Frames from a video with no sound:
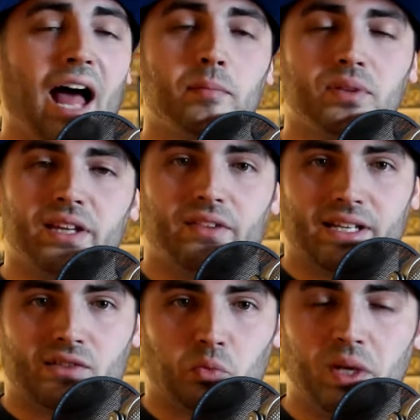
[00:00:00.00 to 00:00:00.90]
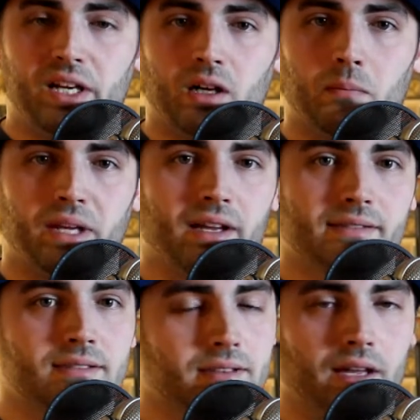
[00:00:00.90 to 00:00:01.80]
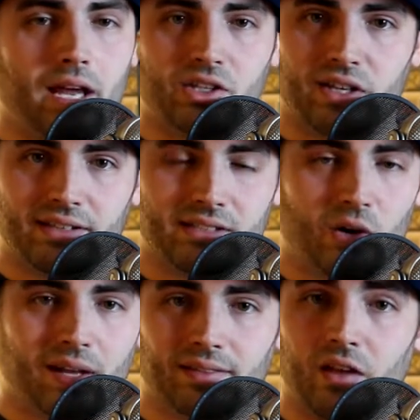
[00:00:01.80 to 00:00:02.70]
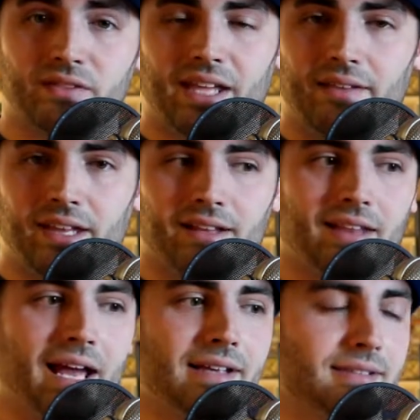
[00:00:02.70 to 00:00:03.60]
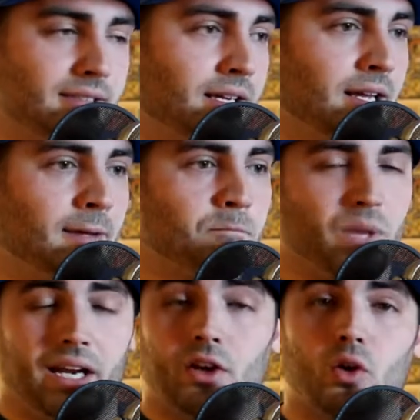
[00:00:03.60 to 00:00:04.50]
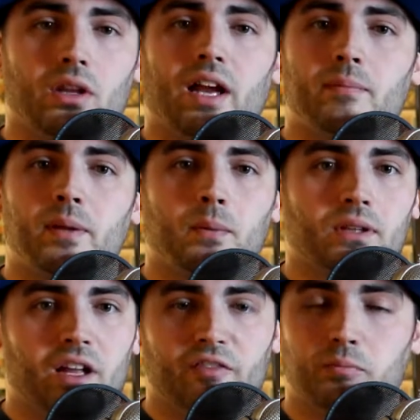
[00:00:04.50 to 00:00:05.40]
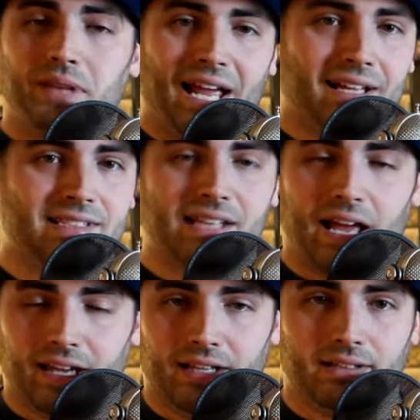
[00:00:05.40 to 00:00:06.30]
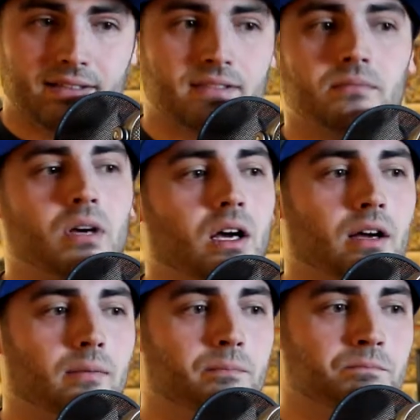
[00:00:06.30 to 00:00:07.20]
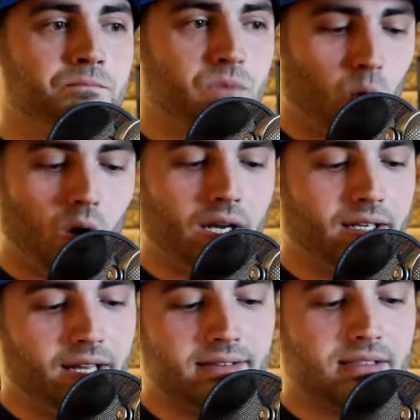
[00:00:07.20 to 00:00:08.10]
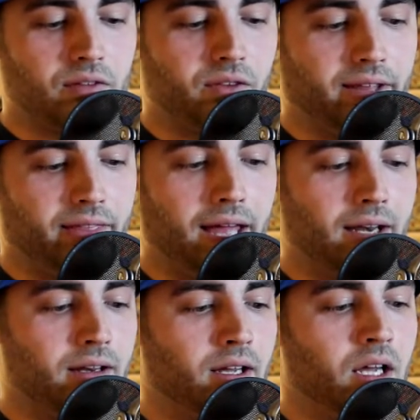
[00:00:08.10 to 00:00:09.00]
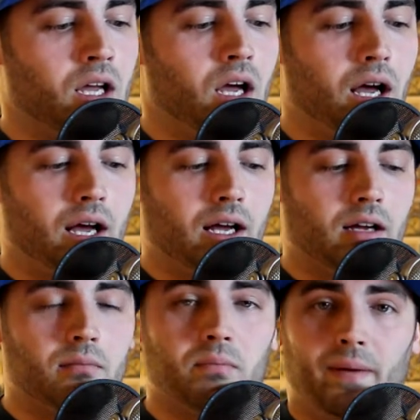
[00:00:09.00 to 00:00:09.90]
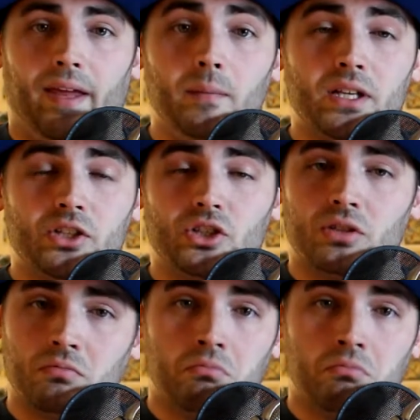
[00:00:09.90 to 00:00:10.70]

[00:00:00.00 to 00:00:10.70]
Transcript: I believe it as a reader because, as you guys know, I love Deadly Class, and I know a lot of people love Black Science, um, The Walking Dead, stuff like that. Uh, but Image,